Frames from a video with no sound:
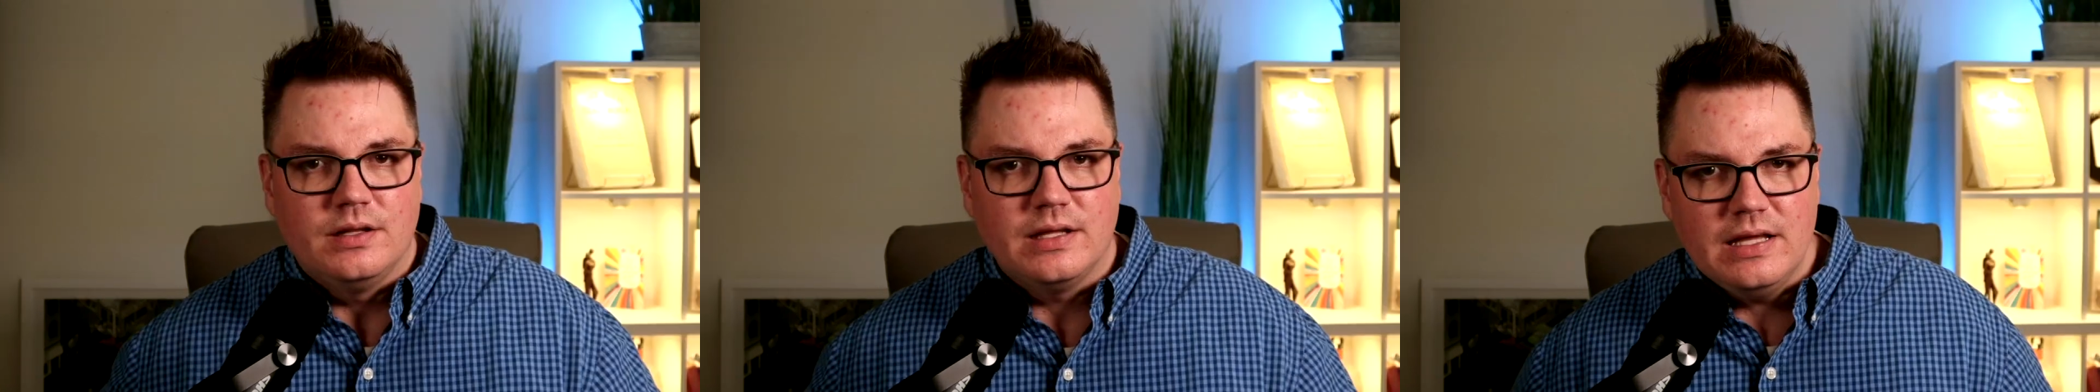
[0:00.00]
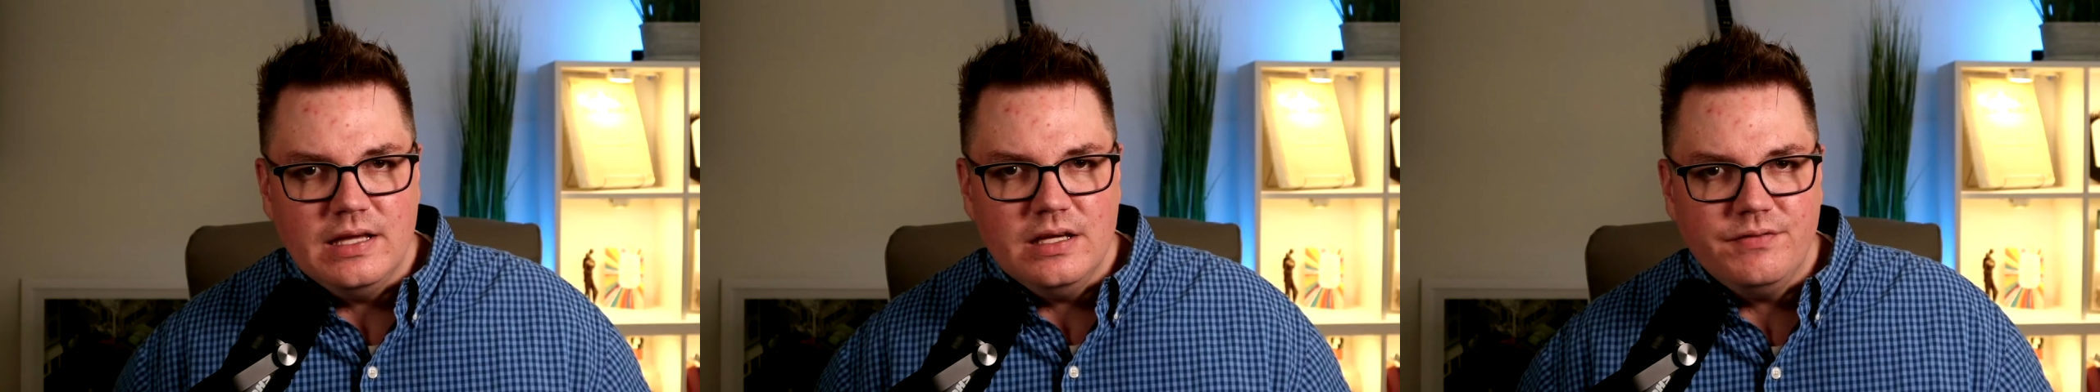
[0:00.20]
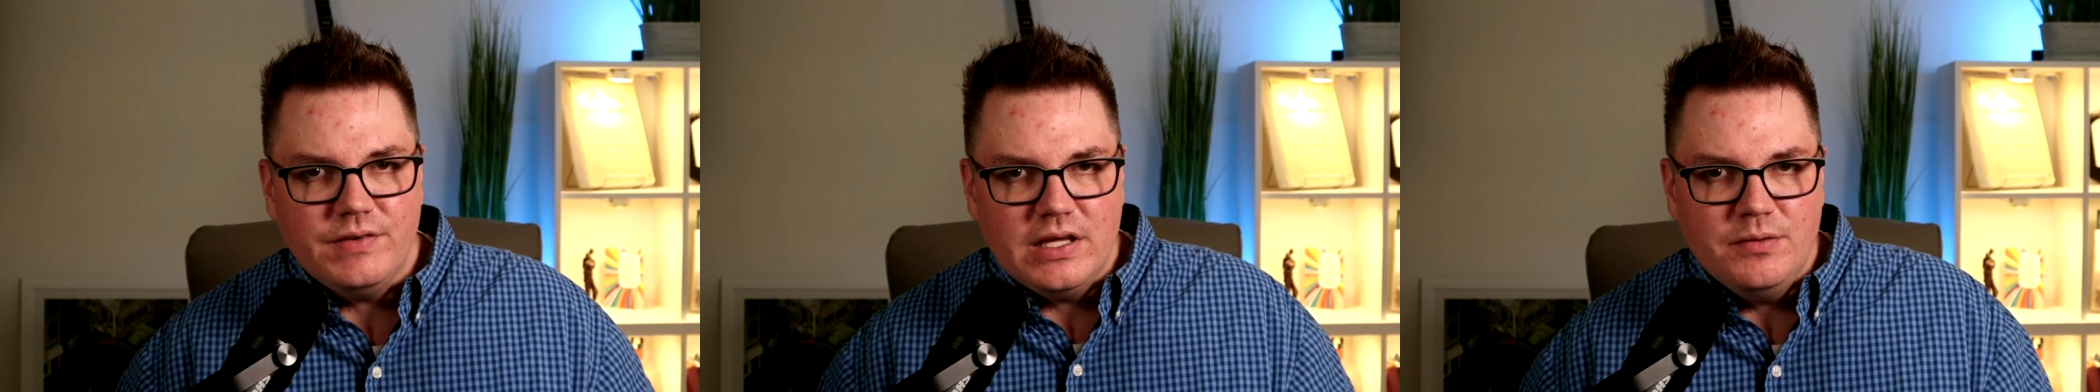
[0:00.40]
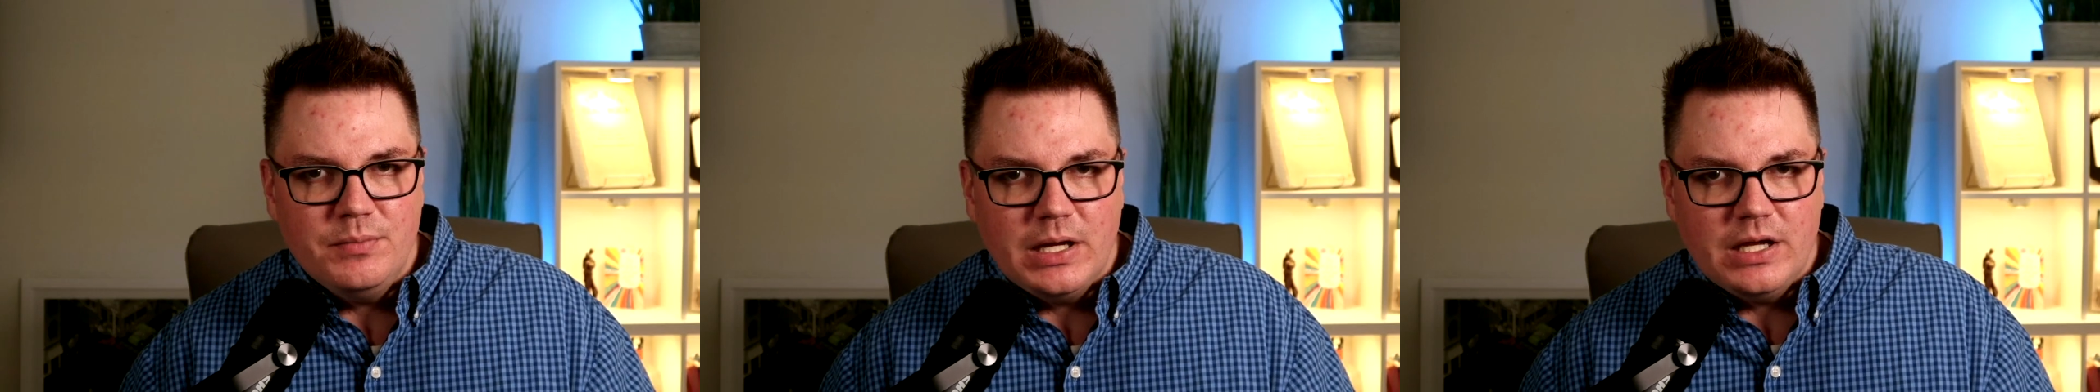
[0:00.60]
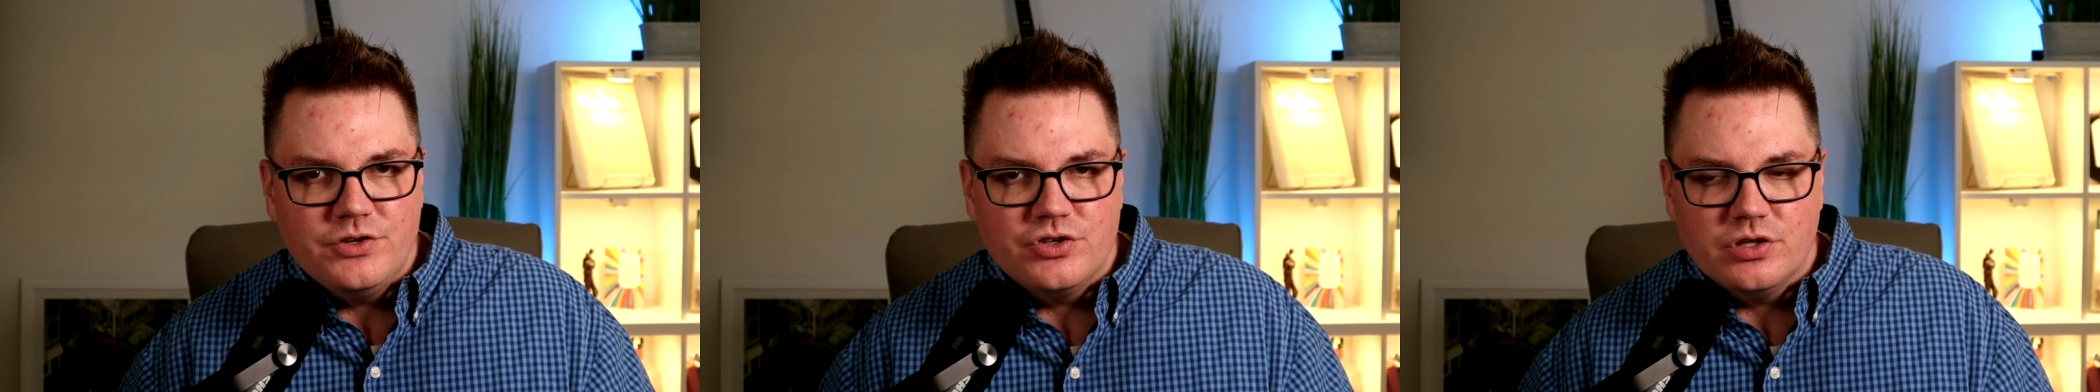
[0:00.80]
The key of E
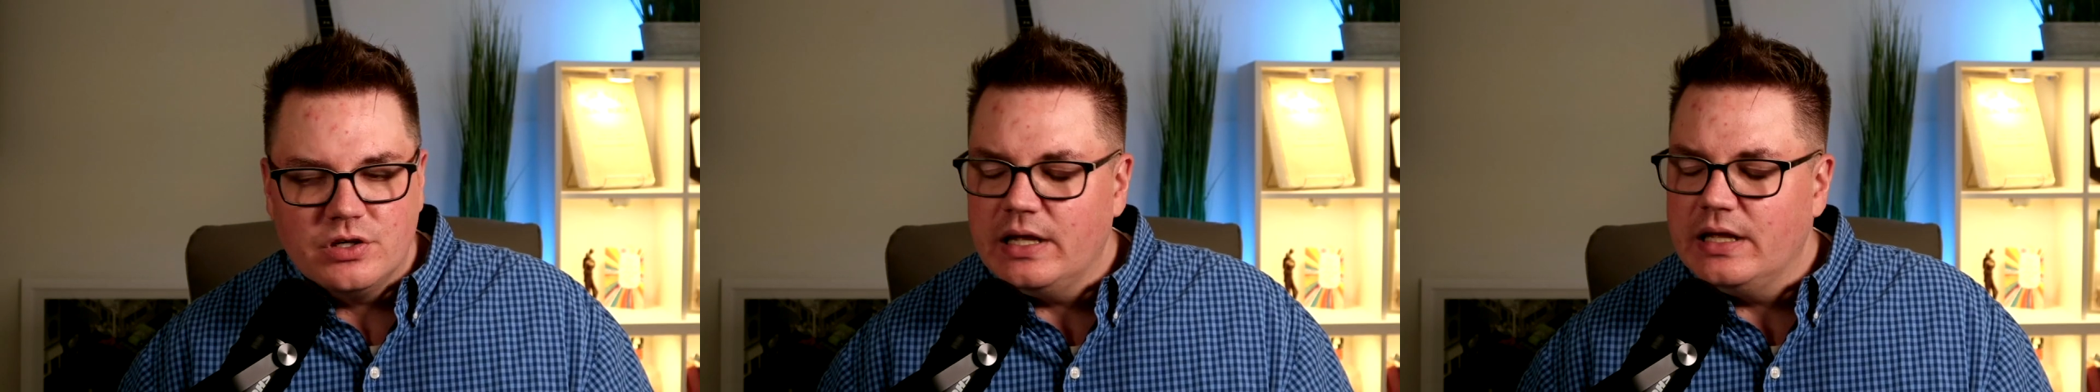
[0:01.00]
major